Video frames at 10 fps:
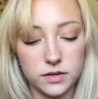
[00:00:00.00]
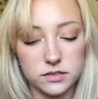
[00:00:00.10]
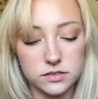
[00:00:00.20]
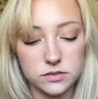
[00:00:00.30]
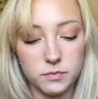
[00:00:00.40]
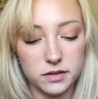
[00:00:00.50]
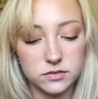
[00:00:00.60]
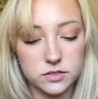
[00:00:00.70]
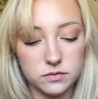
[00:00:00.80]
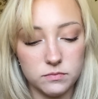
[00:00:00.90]
It's
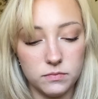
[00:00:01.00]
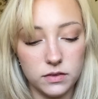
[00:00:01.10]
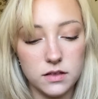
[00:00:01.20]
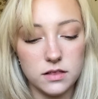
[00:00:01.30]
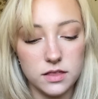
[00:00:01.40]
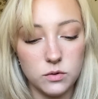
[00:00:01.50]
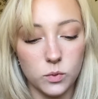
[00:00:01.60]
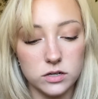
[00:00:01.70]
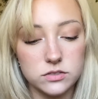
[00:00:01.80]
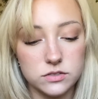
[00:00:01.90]
it's the the
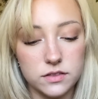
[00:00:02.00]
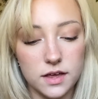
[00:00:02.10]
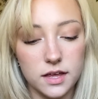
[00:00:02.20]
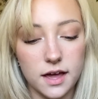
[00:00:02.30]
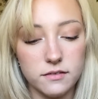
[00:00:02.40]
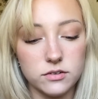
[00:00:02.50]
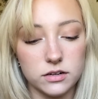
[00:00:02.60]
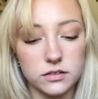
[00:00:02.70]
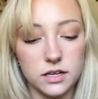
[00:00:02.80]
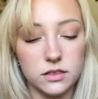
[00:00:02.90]
worst thing
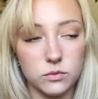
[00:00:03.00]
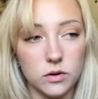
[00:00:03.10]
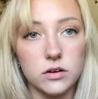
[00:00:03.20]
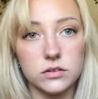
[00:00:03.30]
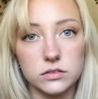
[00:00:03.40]
ever in the world.